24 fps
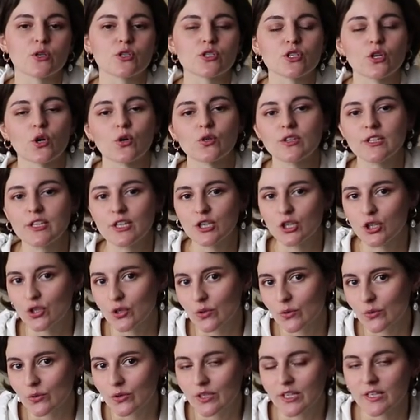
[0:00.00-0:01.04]
because
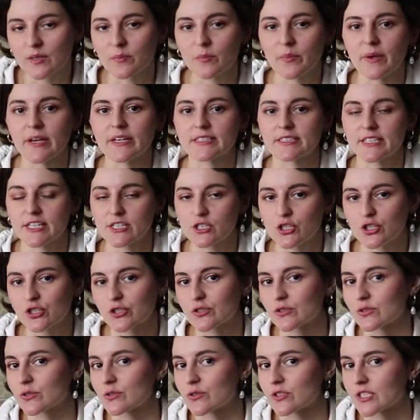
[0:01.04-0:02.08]
only you can pay
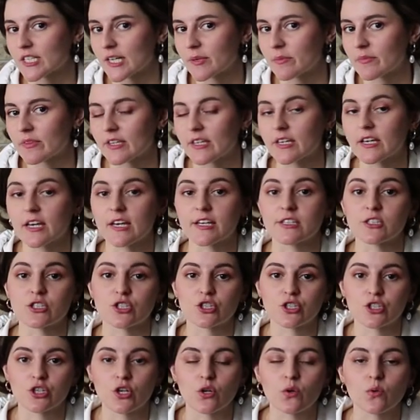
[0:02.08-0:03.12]
attention to something
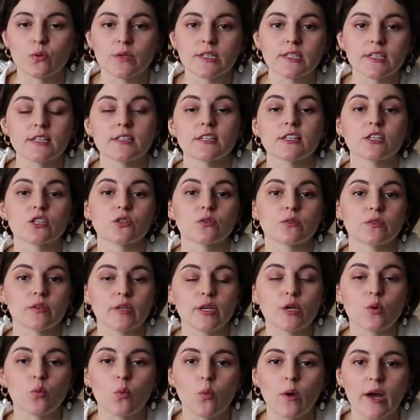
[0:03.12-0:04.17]
and show it in a
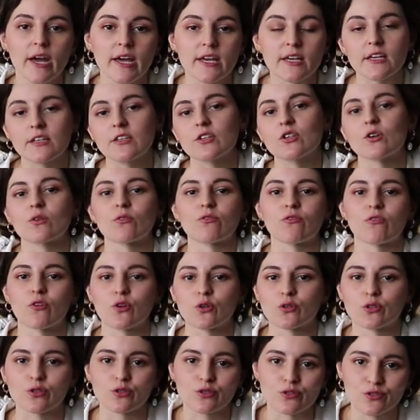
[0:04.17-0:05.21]
unique way in
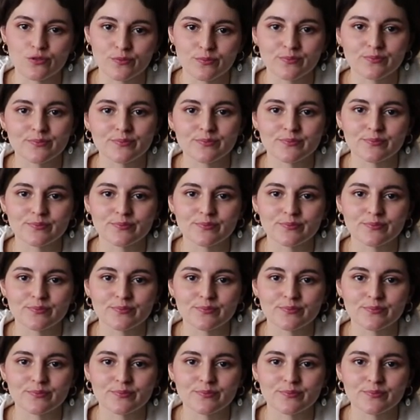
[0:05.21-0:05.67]
your photos.